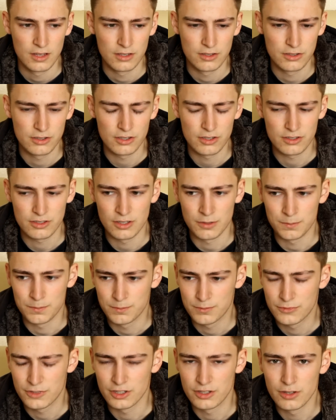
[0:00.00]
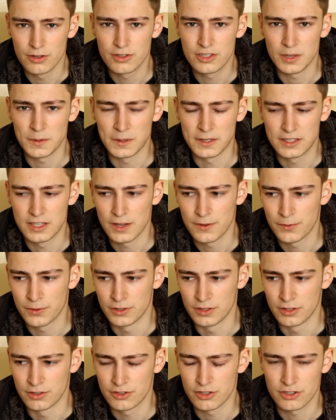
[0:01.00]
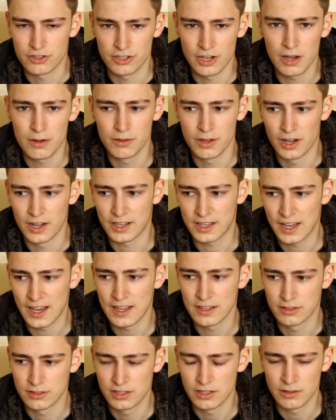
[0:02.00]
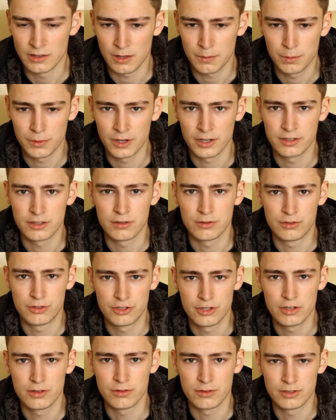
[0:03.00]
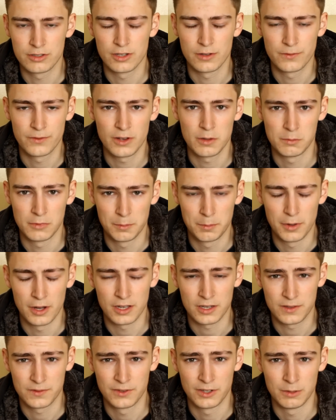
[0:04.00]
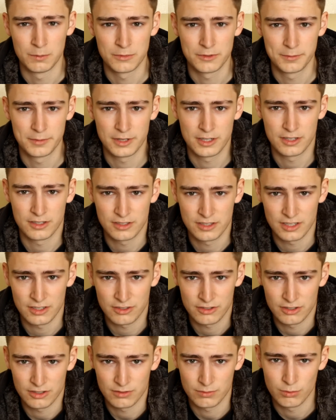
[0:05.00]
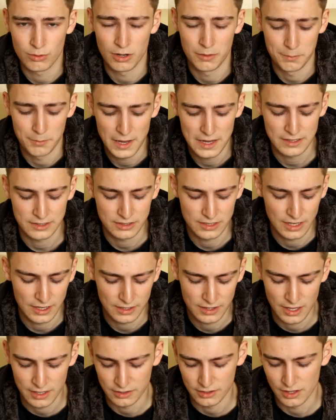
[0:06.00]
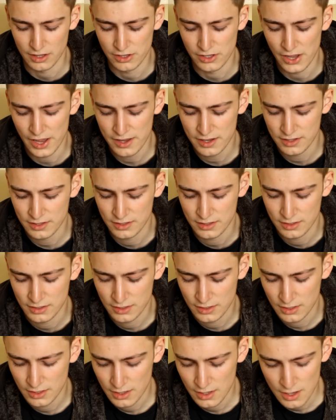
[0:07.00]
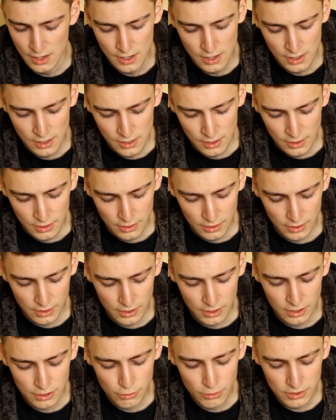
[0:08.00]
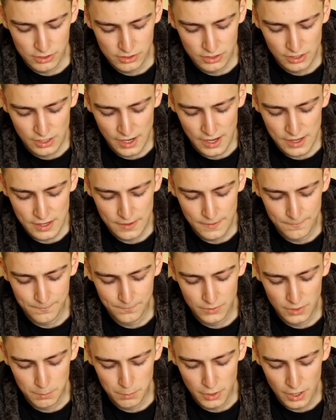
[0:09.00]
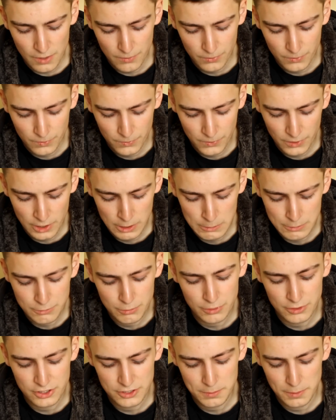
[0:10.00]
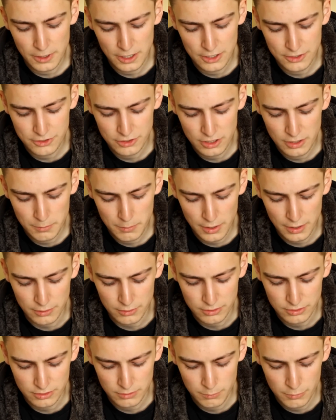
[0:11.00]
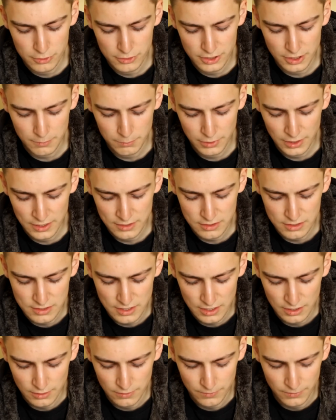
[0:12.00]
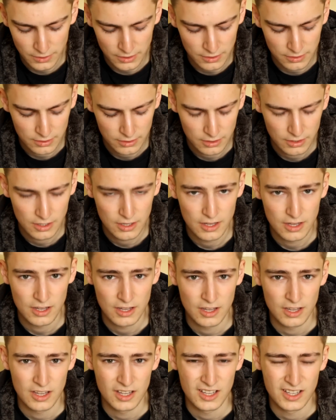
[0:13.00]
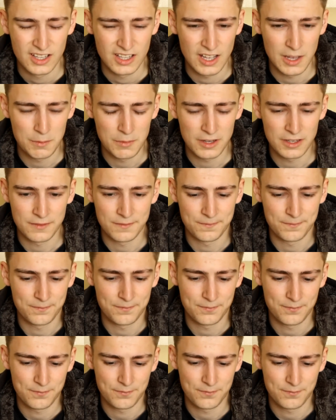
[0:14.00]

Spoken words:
just to do something different and just show that I can do it, but I do choose to film the bike films because that's just what I'm best at the end of the day. Question 8. Apart from films, what inspires you the most? Music, places, anything? I mean,